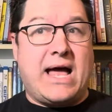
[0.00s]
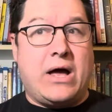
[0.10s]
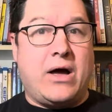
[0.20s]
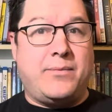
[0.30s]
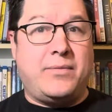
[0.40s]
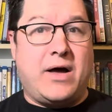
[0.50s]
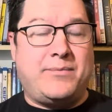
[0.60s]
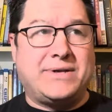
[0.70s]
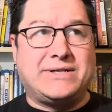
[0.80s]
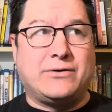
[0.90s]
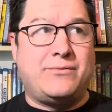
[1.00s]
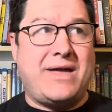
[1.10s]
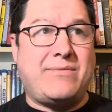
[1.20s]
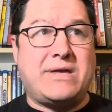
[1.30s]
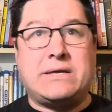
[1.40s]
up until
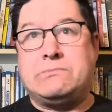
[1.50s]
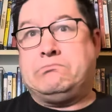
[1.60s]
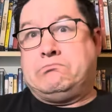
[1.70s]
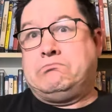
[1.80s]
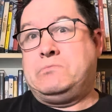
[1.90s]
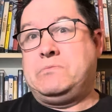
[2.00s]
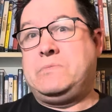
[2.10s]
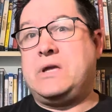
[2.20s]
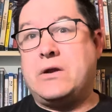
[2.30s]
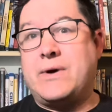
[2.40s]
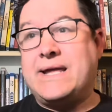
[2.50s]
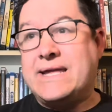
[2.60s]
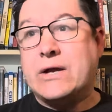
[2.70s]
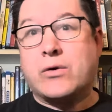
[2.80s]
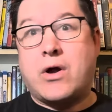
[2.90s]
maybe, you know, a
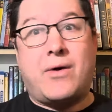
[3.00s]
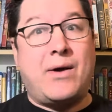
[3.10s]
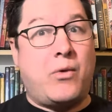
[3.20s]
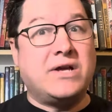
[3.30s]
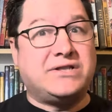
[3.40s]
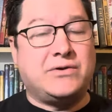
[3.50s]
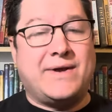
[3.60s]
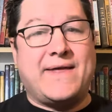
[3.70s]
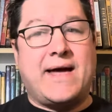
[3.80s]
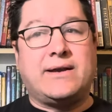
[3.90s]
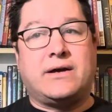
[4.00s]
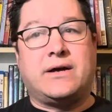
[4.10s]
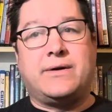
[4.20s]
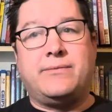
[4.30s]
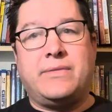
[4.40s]
year ago, I was doing
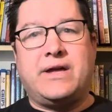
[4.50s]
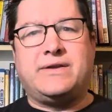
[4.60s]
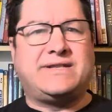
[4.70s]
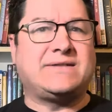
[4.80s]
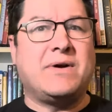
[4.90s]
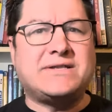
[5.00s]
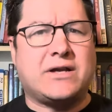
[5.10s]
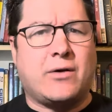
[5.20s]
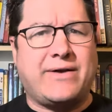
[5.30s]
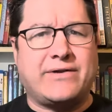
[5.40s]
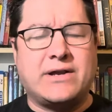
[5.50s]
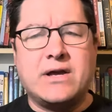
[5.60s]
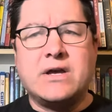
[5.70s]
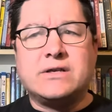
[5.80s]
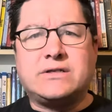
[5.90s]
that. 6 months ago, even.
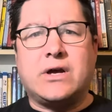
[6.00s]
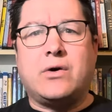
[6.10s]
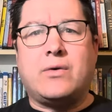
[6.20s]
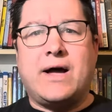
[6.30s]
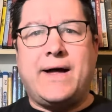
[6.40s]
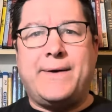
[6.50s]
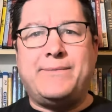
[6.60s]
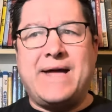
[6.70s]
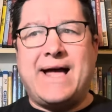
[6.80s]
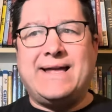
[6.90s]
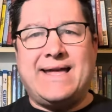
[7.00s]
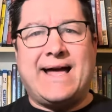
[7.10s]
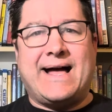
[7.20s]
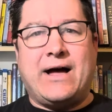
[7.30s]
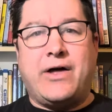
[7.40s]
So,
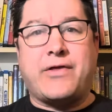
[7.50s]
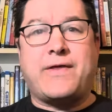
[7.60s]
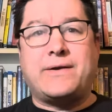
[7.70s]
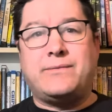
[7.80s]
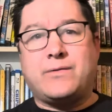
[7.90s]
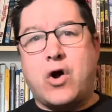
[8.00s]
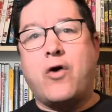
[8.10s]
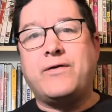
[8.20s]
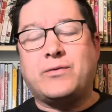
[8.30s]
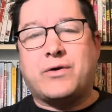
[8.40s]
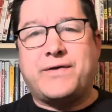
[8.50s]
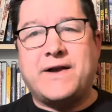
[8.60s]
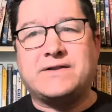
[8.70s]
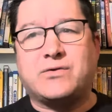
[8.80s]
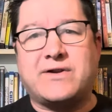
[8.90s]
yeah. Other than COVID, where
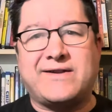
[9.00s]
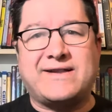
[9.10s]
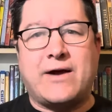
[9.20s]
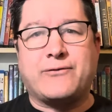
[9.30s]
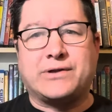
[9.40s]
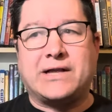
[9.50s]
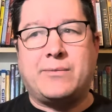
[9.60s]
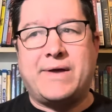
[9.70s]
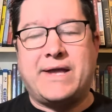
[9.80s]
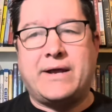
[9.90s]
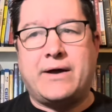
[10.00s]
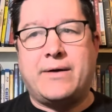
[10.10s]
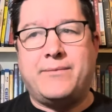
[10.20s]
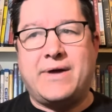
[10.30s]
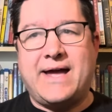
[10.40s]
things sort of shut down for a little bit,
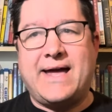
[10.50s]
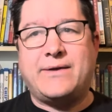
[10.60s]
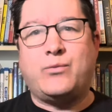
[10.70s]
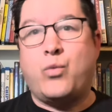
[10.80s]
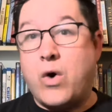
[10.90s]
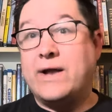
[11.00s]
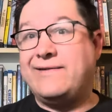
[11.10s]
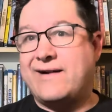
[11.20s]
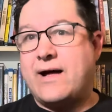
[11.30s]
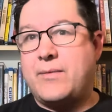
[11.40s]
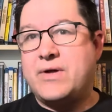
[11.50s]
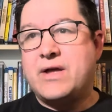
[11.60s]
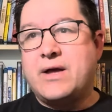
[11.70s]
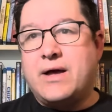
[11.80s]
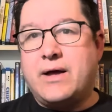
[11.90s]
I had one job
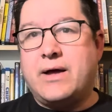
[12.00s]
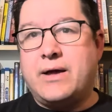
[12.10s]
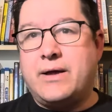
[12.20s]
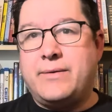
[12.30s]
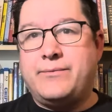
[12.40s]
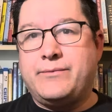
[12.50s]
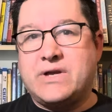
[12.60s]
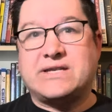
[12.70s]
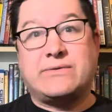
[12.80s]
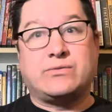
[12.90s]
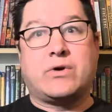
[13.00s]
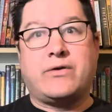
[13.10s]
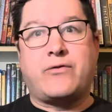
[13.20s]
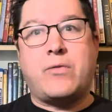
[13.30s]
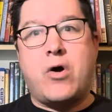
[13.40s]
because I was
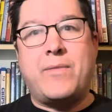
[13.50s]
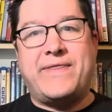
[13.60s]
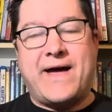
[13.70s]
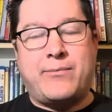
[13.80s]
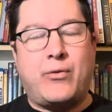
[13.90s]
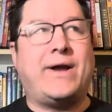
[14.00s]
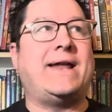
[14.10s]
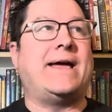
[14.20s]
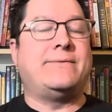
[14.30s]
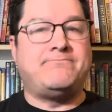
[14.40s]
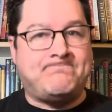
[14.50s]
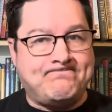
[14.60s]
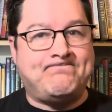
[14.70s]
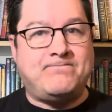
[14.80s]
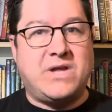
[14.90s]
working from home at that point, and
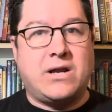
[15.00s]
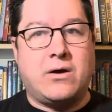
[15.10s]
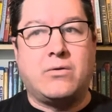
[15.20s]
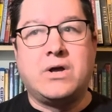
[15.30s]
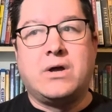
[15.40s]
you know,